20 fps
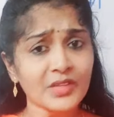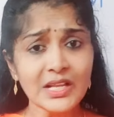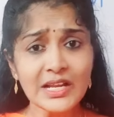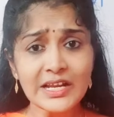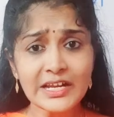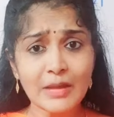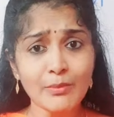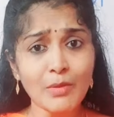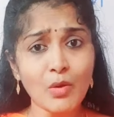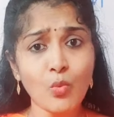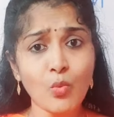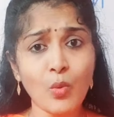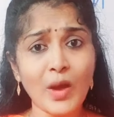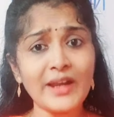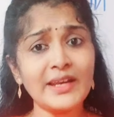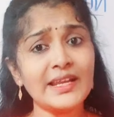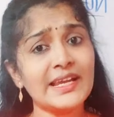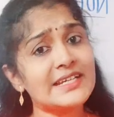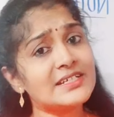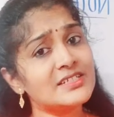Number
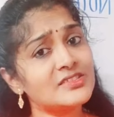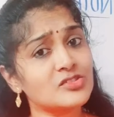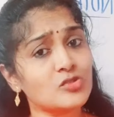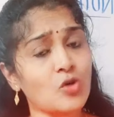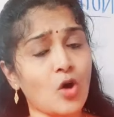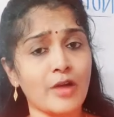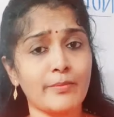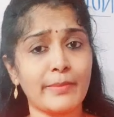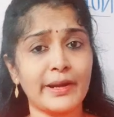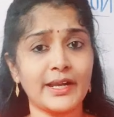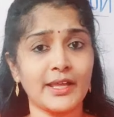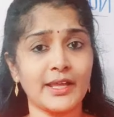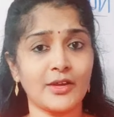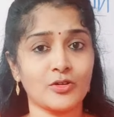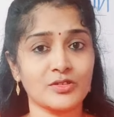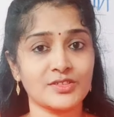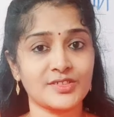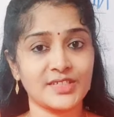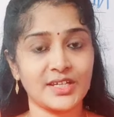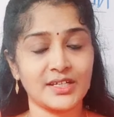one, it is carbon
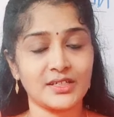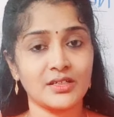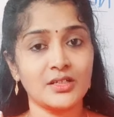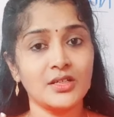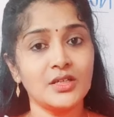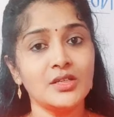dioxide.